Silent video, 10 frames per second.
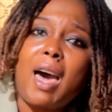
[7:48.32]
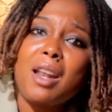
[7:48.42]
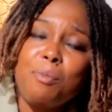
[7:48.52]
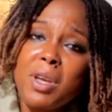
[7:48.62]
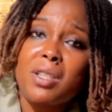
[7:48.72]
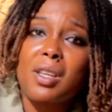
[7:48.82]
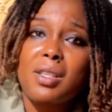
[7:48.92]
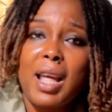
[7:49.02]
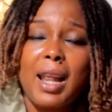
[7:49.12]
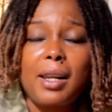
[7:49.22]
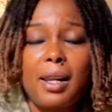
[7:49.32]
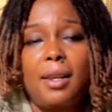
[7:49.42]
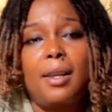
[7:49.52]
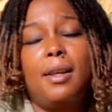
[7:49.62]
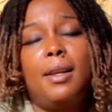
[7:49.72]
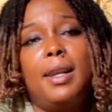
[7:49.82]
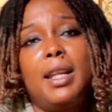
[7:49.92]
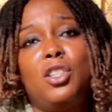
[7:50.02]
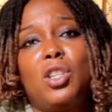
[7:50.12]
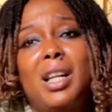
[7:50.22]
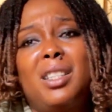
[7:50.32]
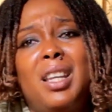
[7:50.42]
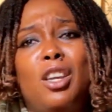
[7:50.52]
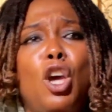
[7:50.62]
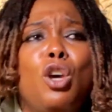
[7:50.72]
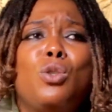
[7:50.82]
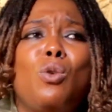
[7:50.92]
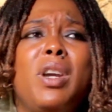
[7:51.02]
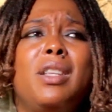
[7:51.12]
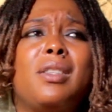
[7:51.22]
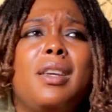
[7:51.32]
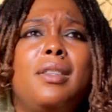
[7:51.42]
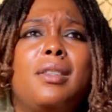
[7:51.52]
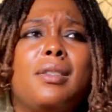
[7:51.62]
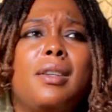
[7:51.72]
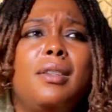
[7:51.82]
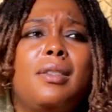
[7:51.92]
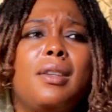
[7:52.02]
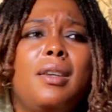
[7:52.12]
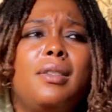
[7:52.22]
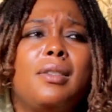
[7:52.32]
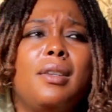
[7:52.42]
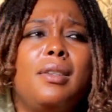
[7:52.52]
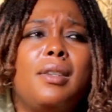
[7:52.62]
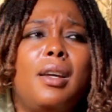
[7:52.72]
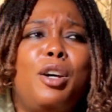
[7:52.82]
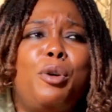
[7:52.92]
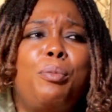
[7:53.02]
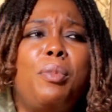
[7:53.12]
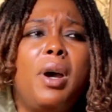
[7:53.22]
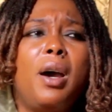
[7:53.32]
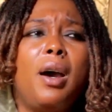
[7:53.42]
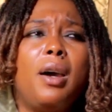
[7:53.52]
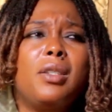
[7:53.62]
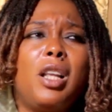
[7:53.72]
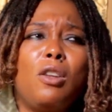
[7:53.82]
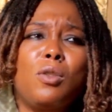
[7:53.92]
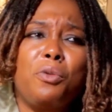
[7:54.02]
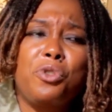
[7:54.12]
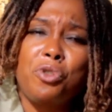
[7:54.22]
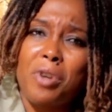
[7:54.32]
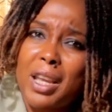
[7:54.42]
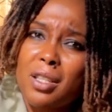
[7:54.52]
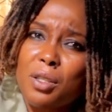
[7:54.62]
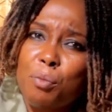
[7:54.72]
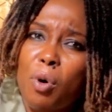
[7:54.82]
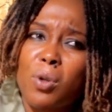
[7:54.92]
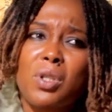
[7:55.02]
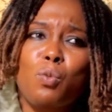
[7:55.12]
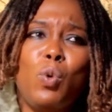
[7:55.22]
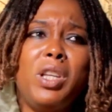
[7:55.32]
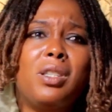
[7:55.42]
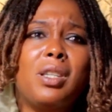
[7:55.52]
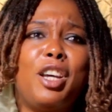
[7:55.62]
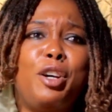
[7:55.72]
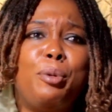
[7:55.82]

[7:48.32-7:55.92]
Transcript: and mix it and let the child take. So it's a lot of stress, but with